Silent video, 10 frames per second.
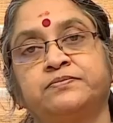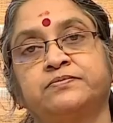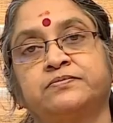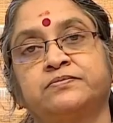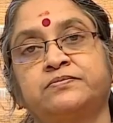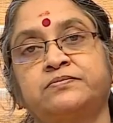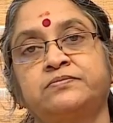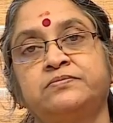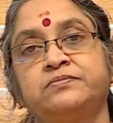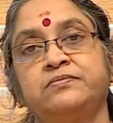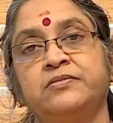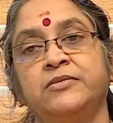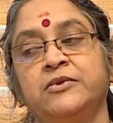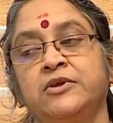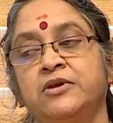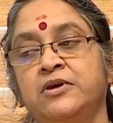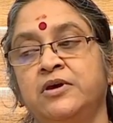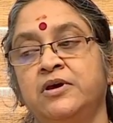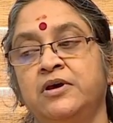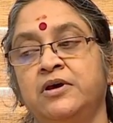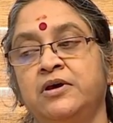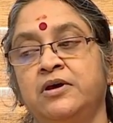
[no speech]